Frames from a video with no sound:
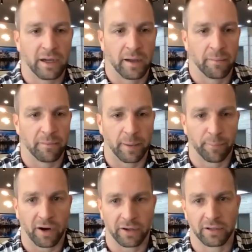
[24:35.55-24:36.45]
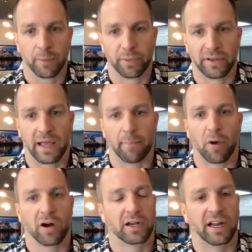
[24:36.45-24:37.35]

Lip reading: my partner up in that market.